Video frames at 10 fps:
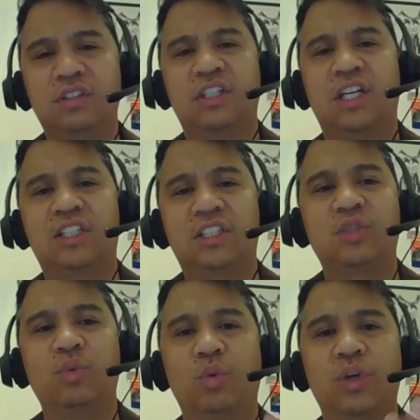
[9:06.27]

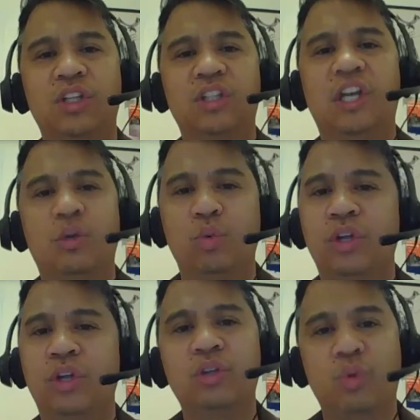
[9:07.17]
That's what they
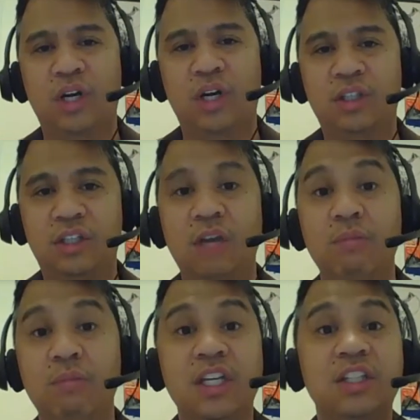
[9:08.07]
wouldn't want. I
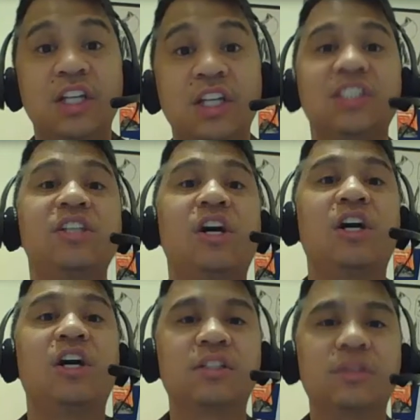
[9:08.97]
mean, it does
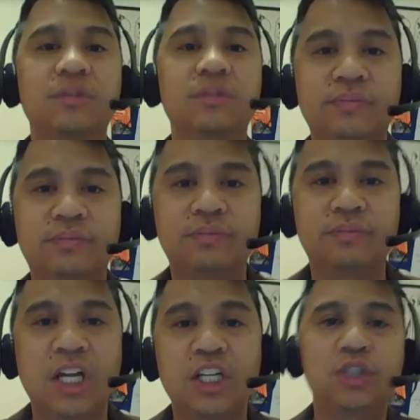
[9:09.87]
suck.
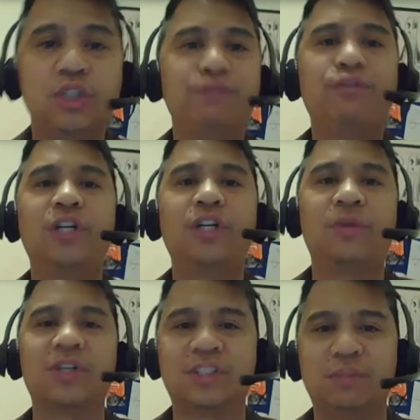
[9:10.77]
And you do fall
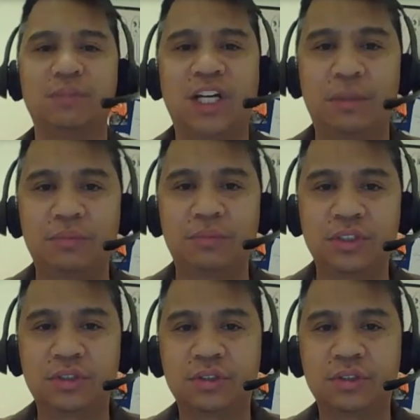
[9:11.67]
apart sometimes.